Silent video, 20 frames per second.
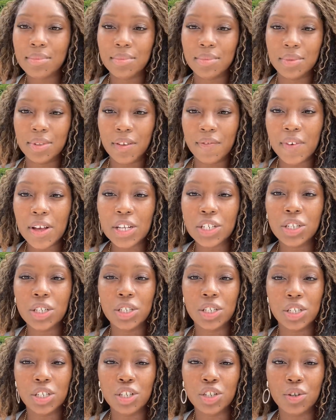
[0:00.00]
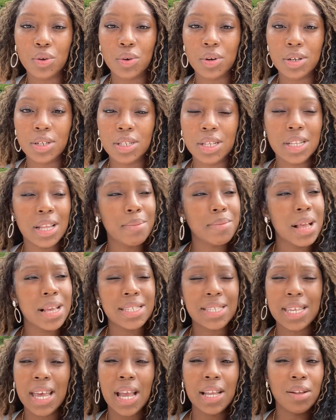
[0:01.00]
The vengeance is yours." And I'm not
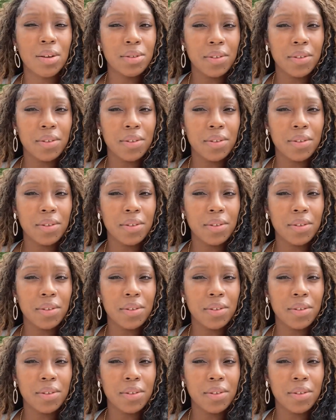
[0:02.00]
saying don't